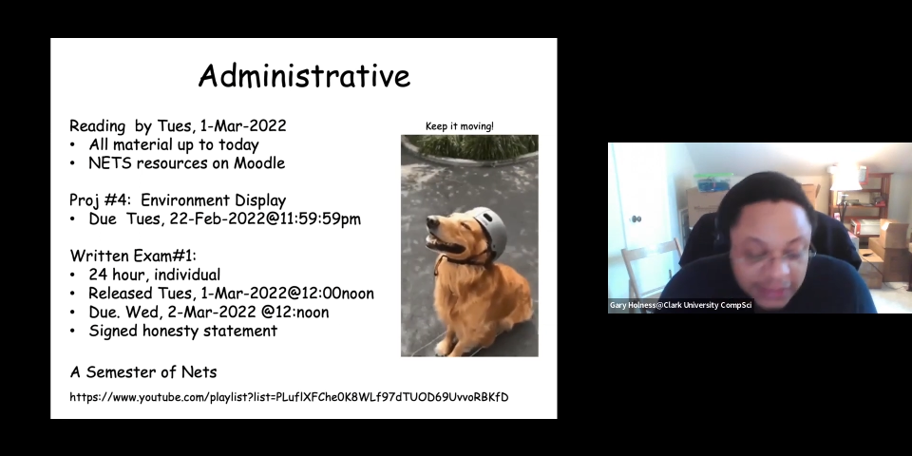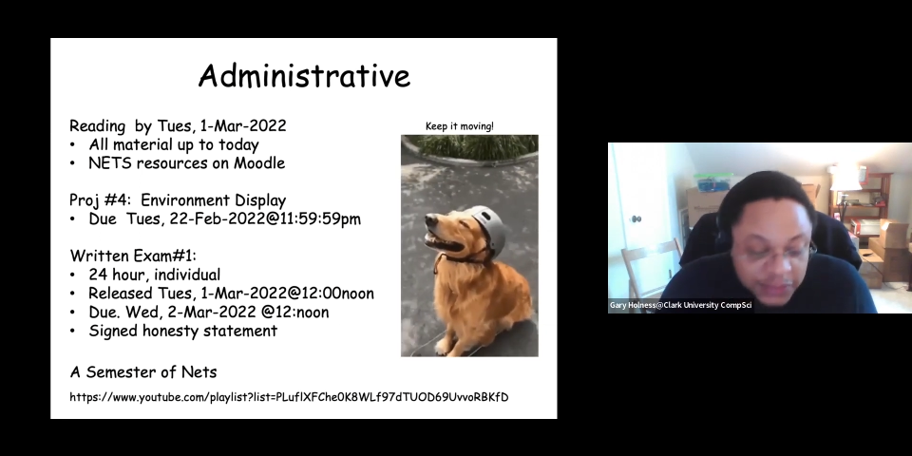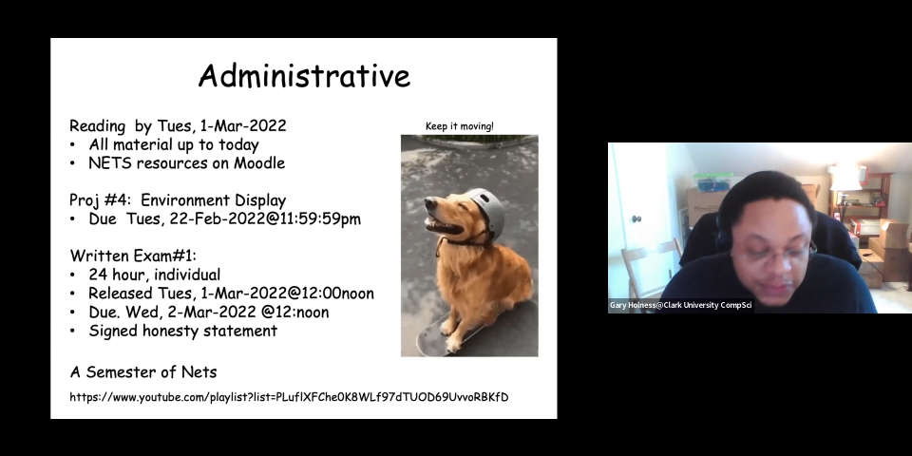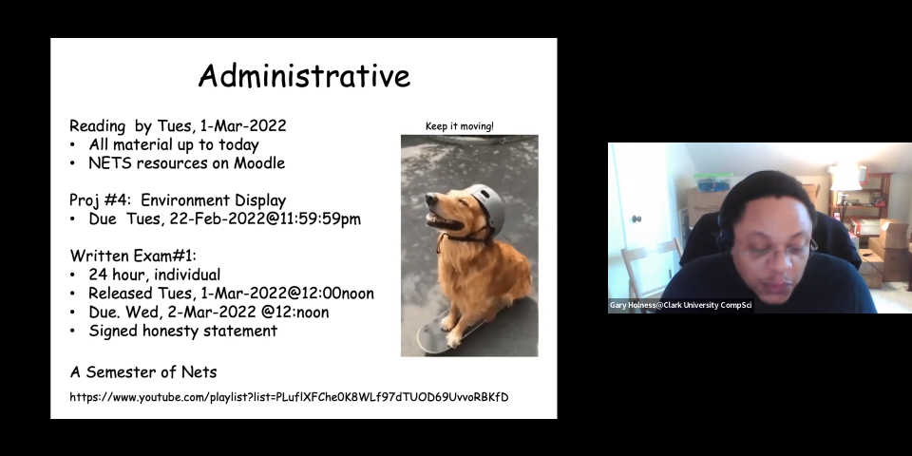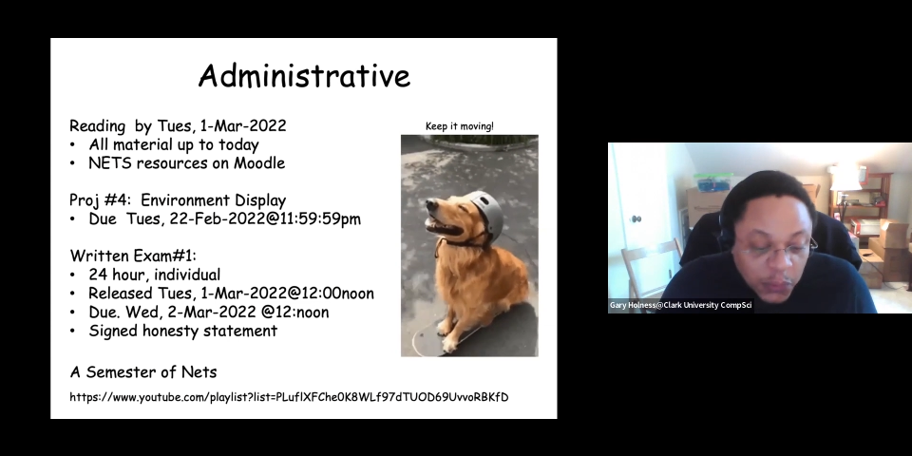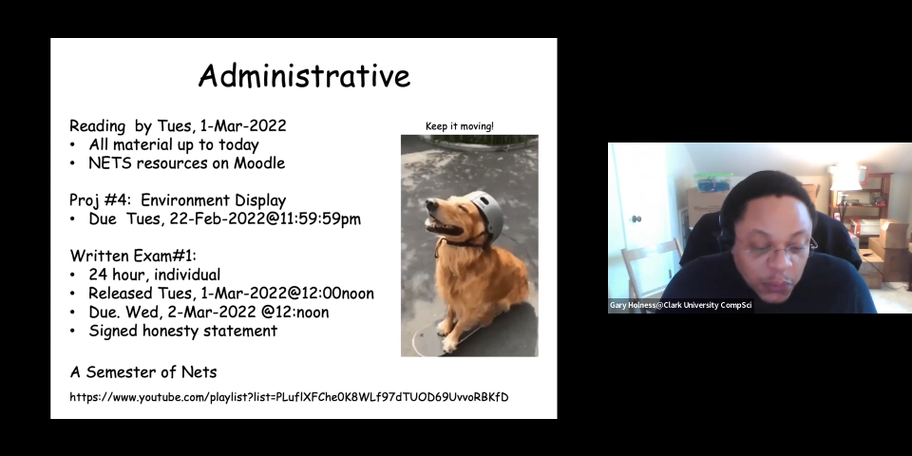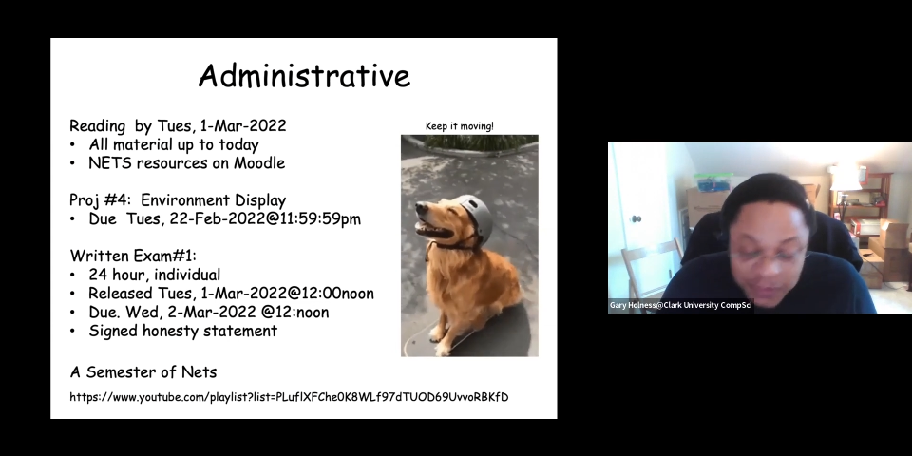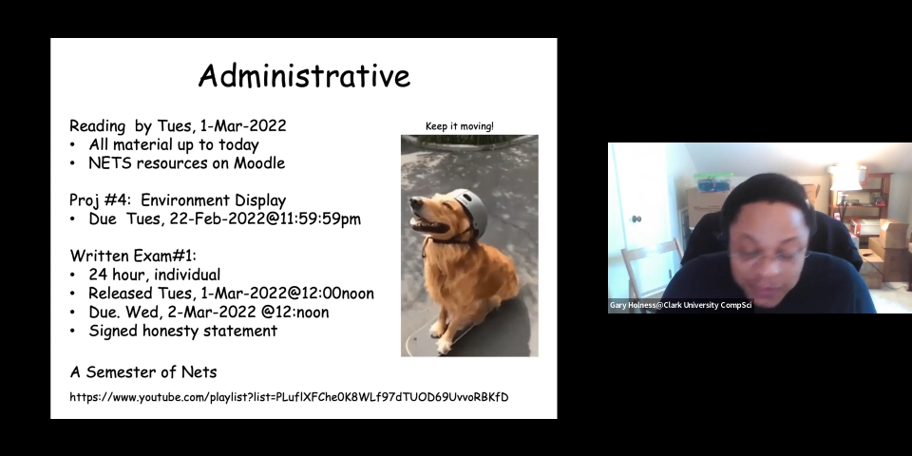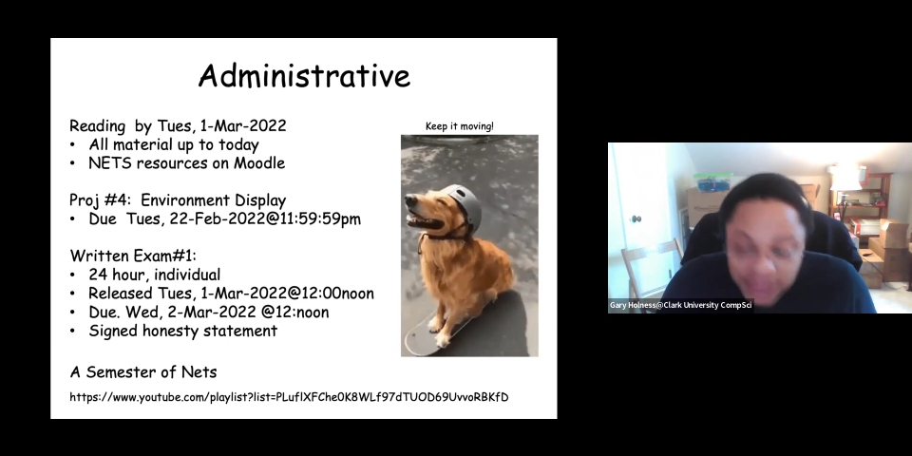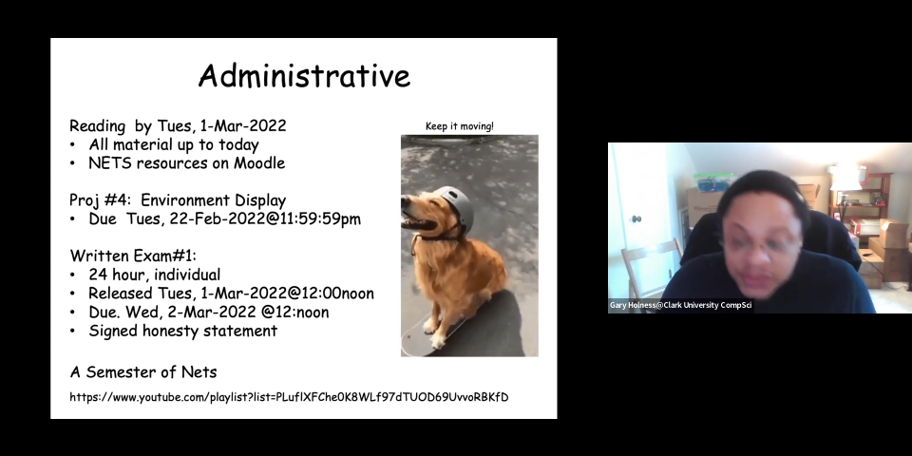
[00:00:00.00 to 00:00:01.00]
there's a whole
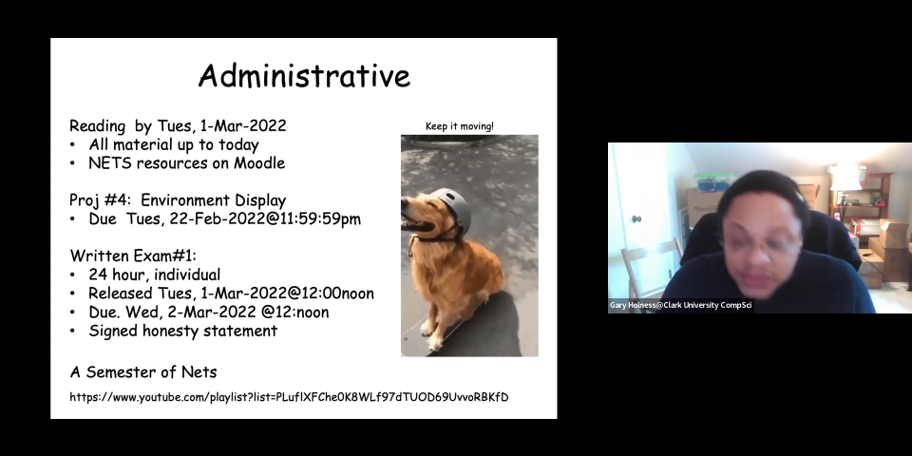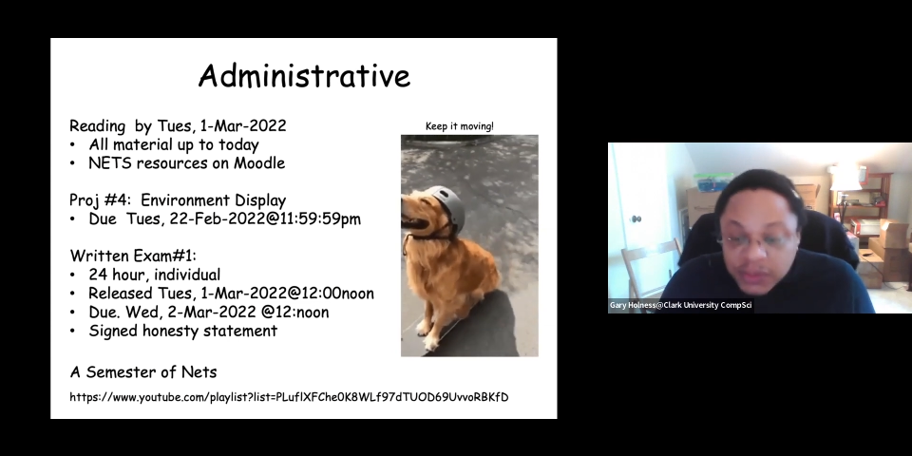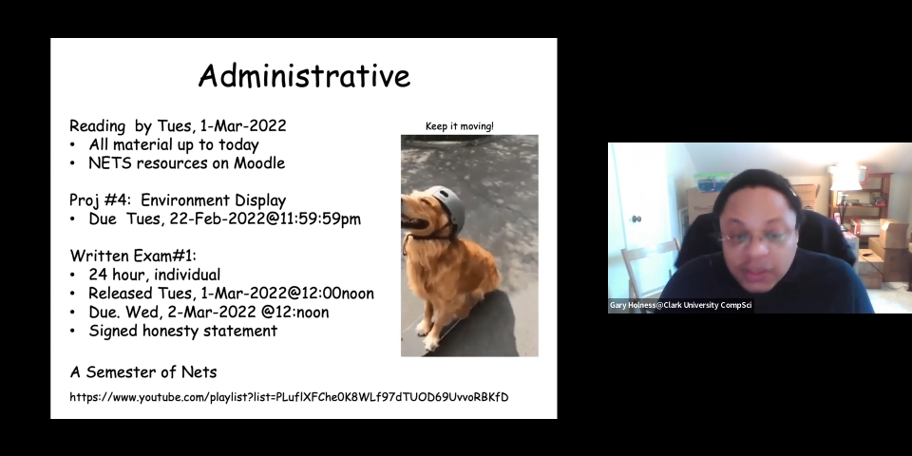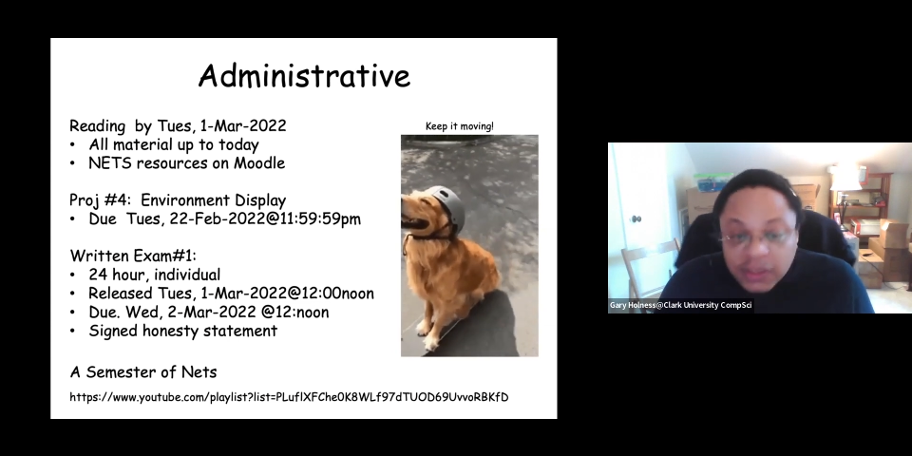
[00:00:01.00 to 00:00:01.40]
semester